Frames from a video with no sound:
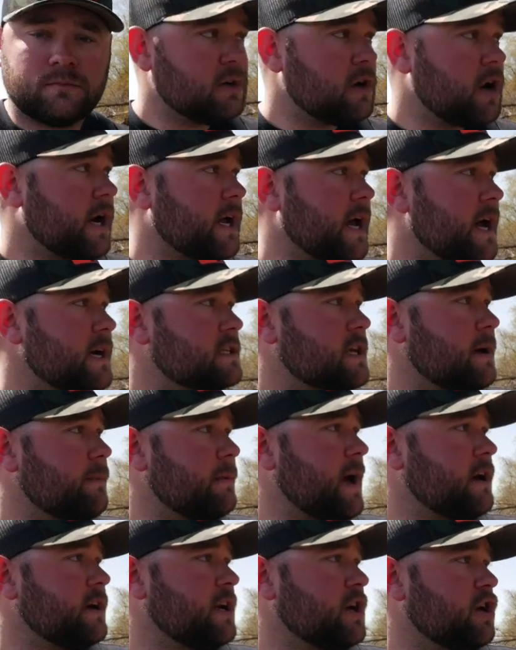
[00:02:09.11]
All right guys,
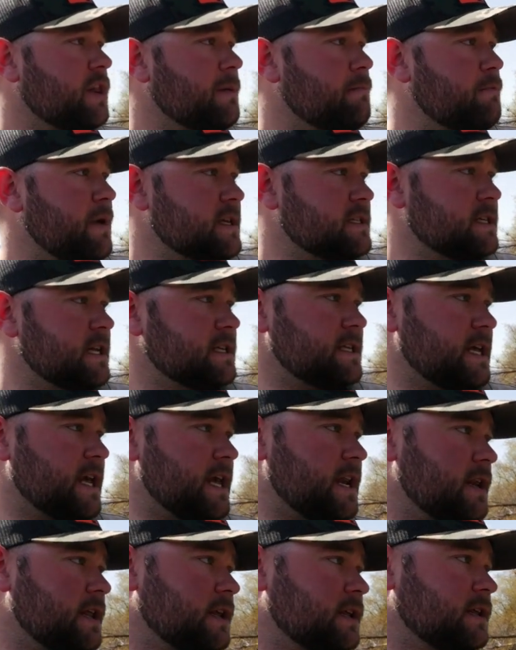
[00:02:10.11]
coming down here to the business
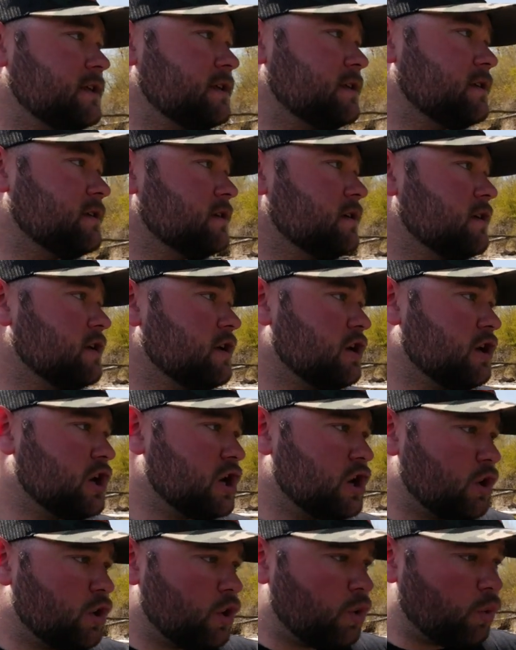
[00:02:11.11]
end,
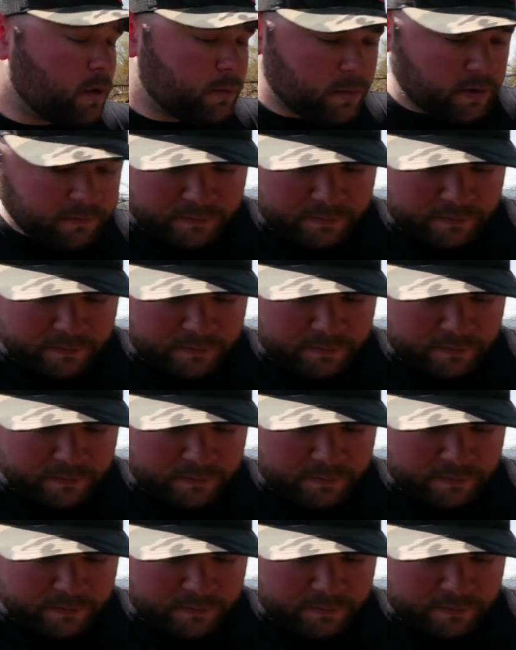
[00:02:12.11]
when we're